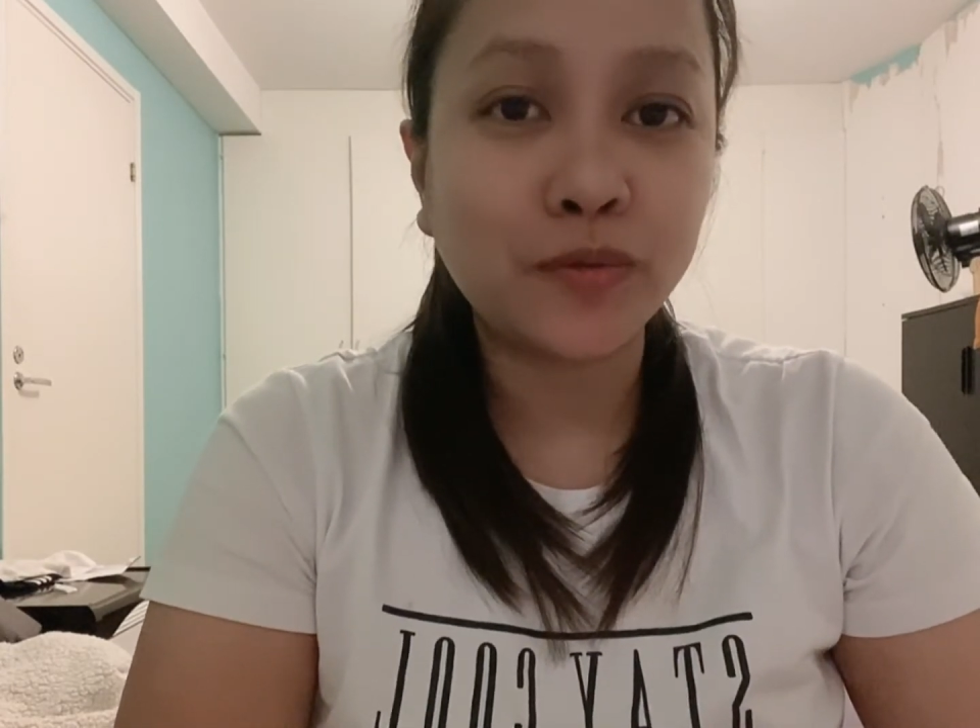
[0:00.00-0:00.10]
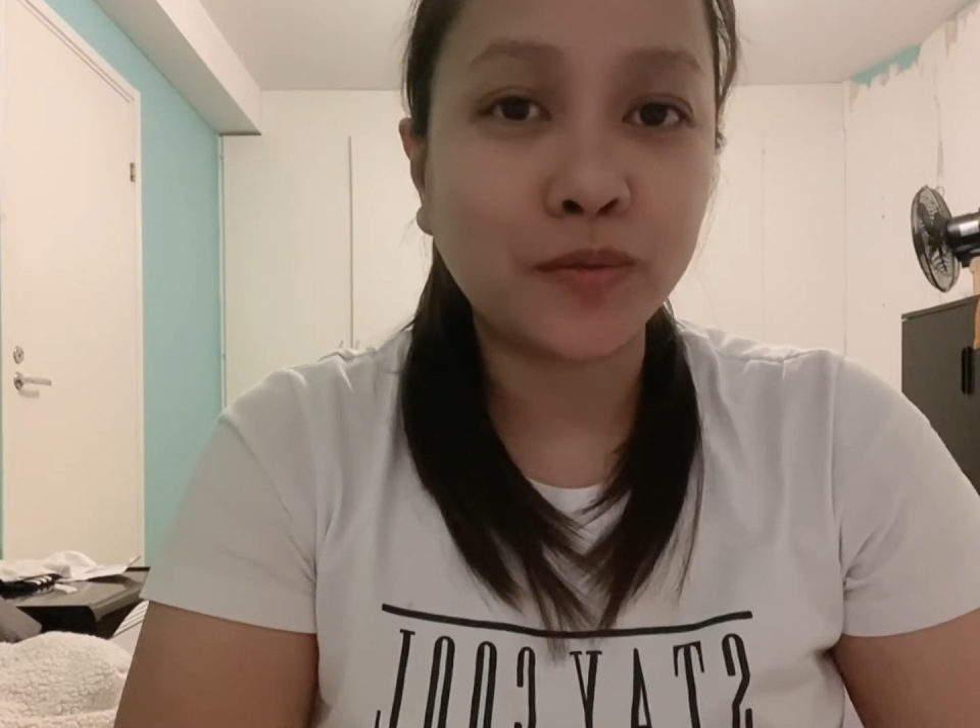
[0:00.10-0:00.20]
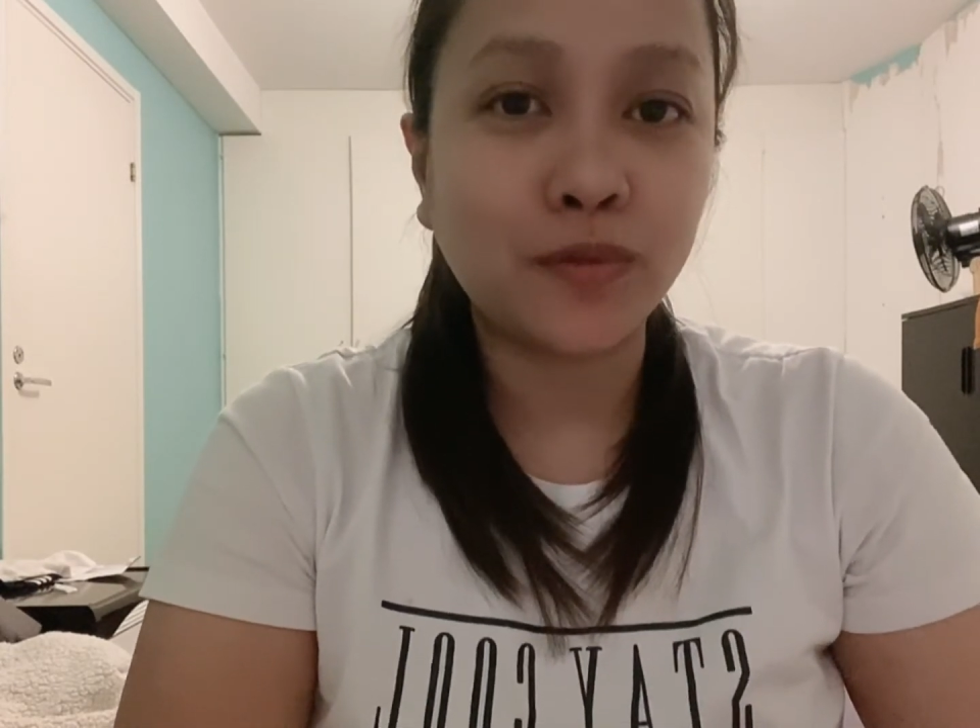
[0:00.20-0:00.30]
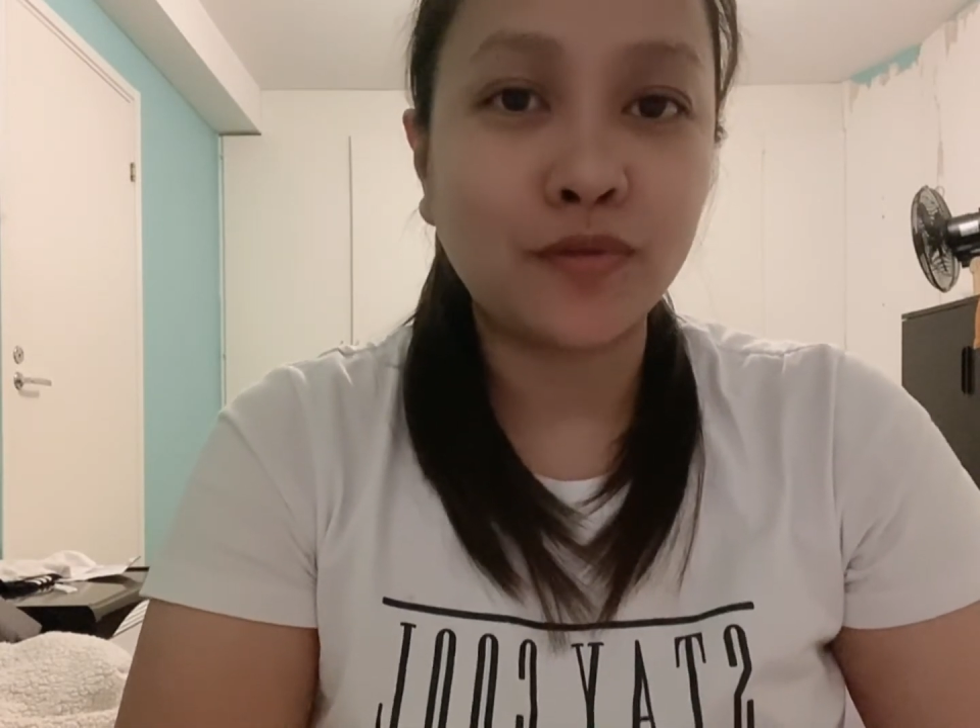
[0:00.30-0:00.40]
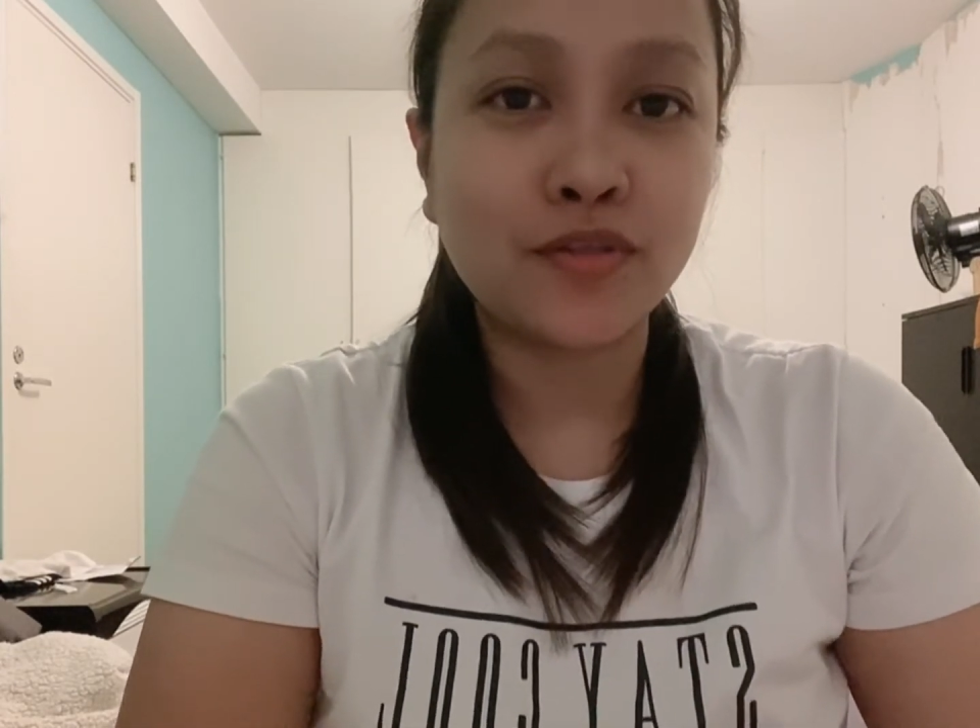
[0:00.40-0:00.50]

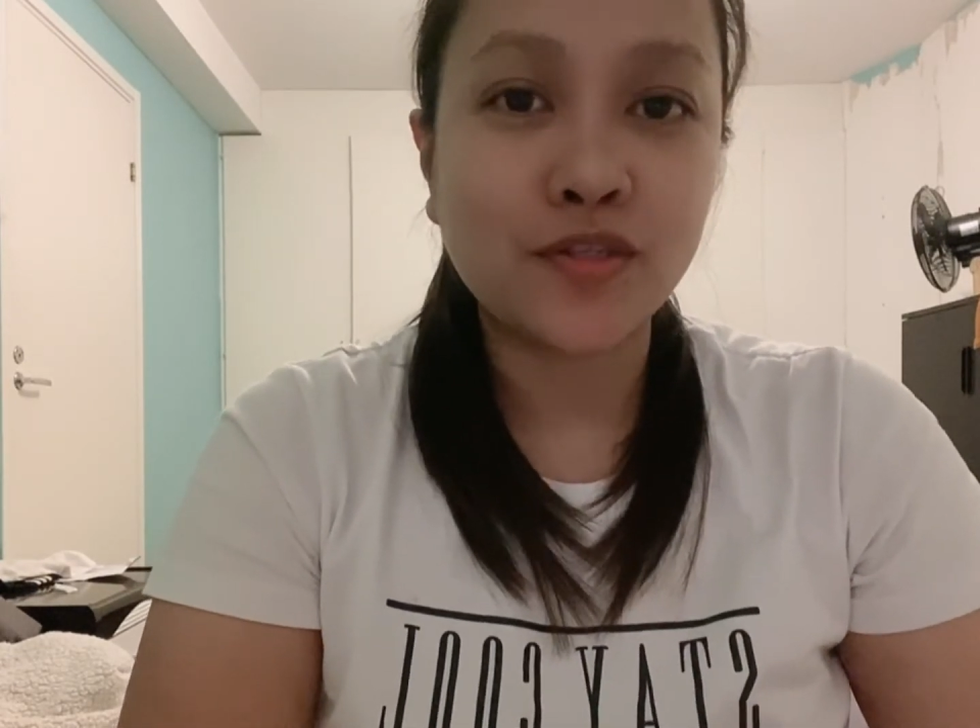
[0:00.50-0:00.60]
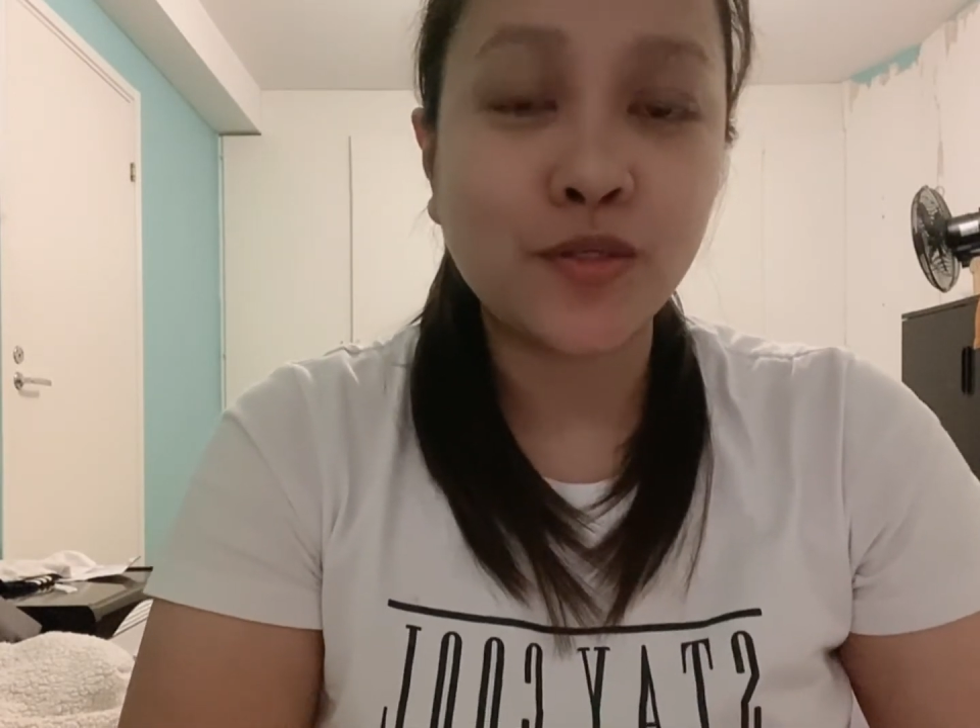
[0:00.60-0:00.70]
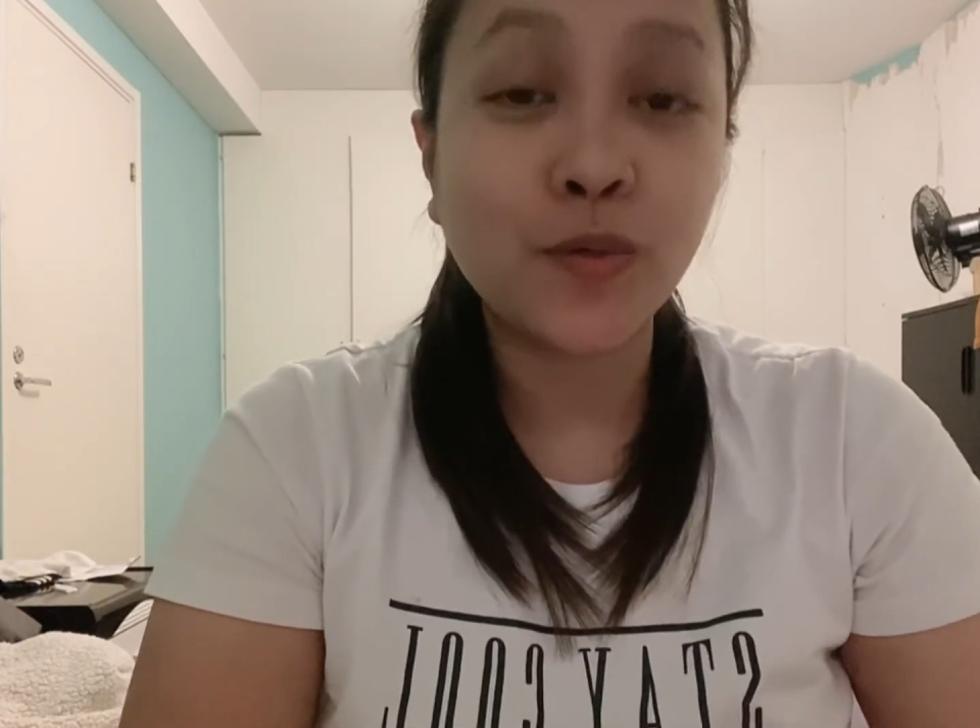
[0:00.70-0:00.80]
rules,